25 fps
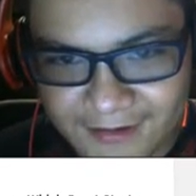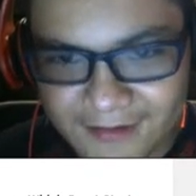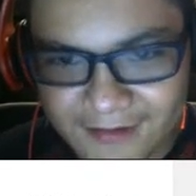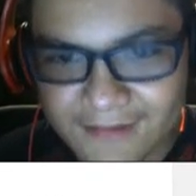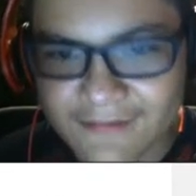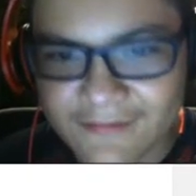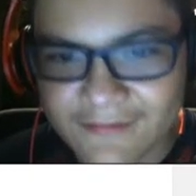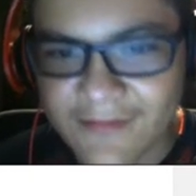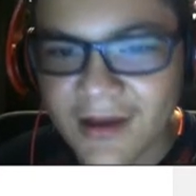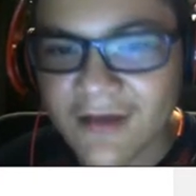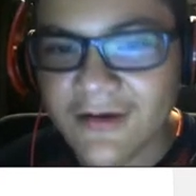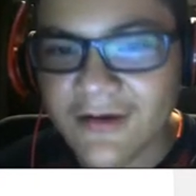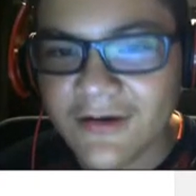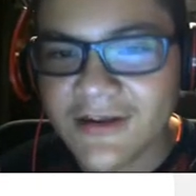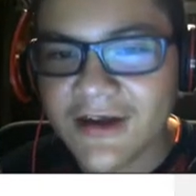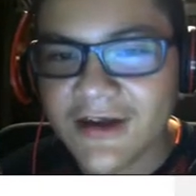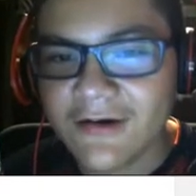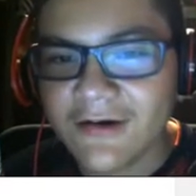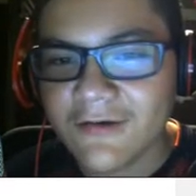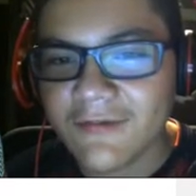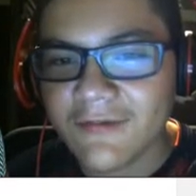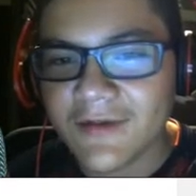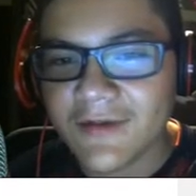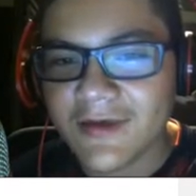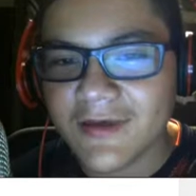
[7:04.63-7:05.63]
By the way,
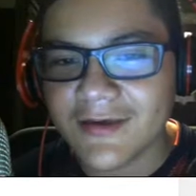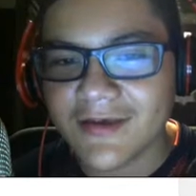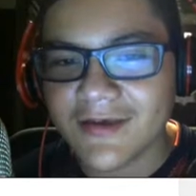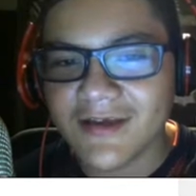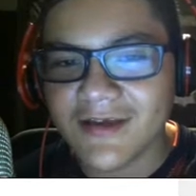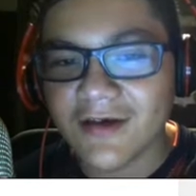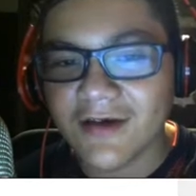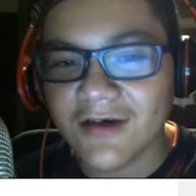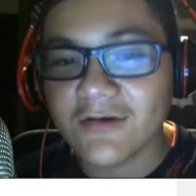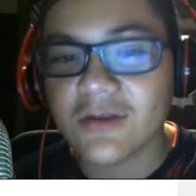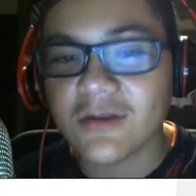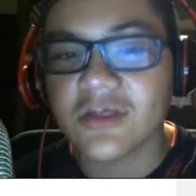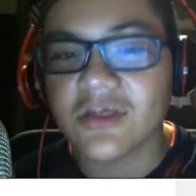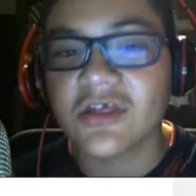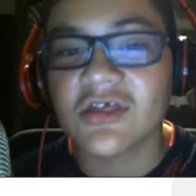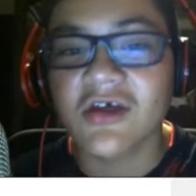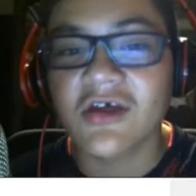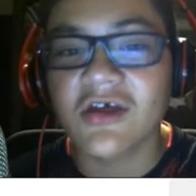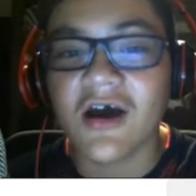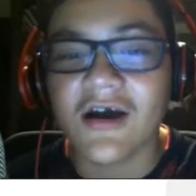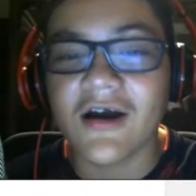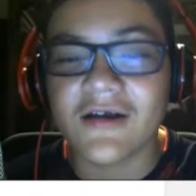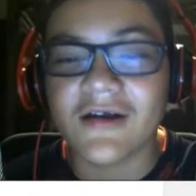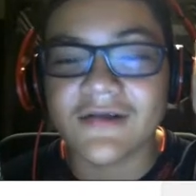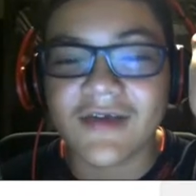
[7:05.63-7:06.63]
that would
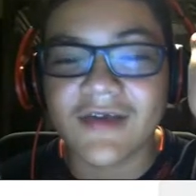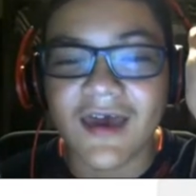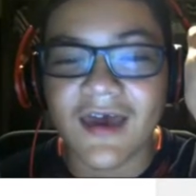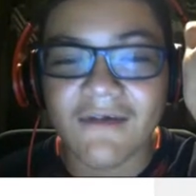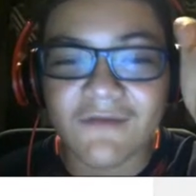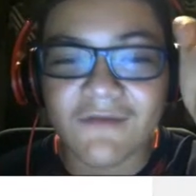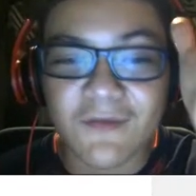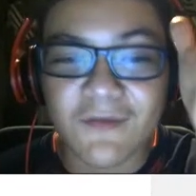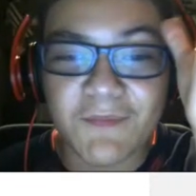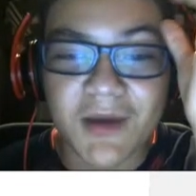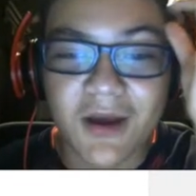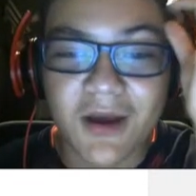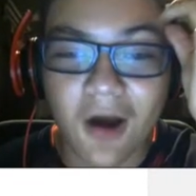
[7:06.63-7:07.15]
suck to have to pick